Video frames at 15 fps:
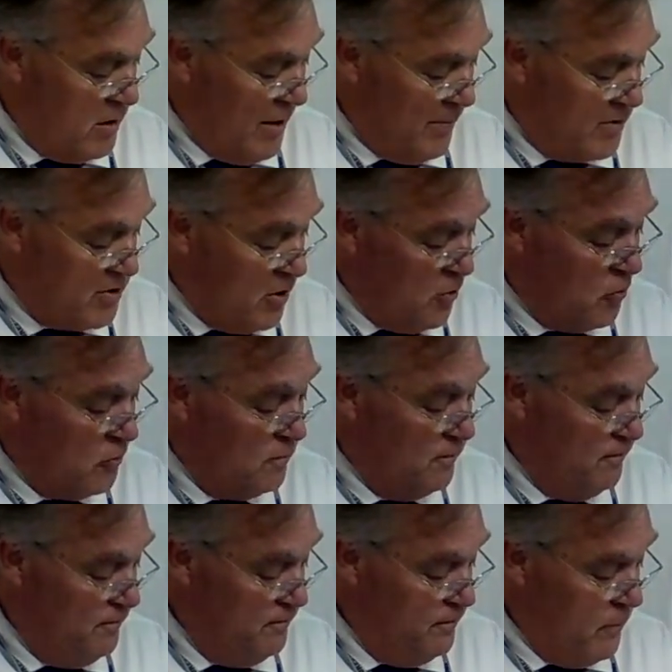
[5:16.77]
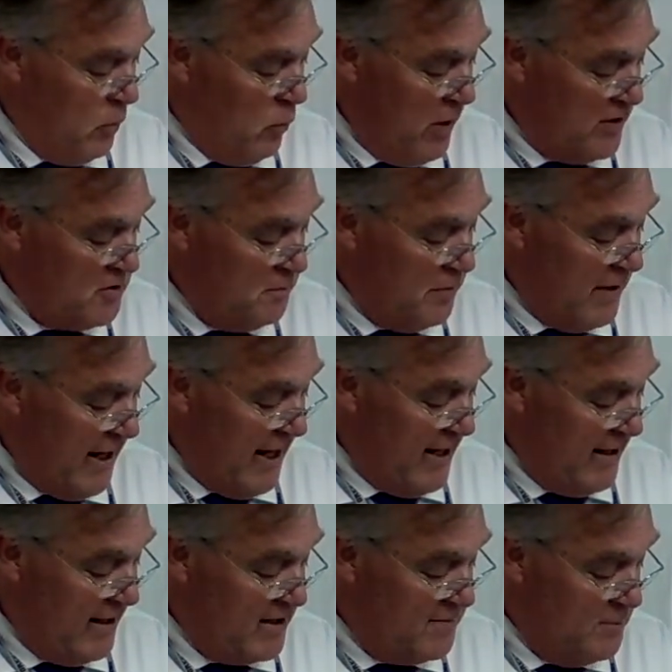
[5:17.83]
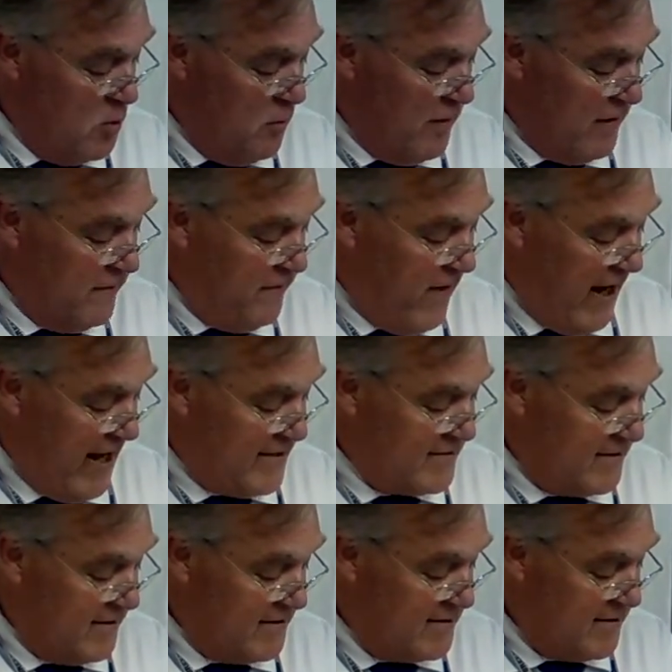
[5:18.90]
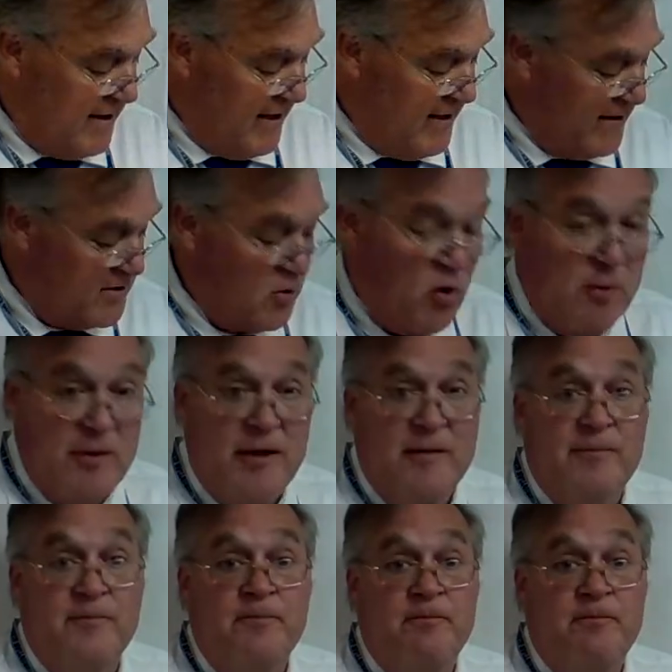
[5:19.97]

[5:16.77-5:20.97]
Number two, which planet is moving fastest in its orbit?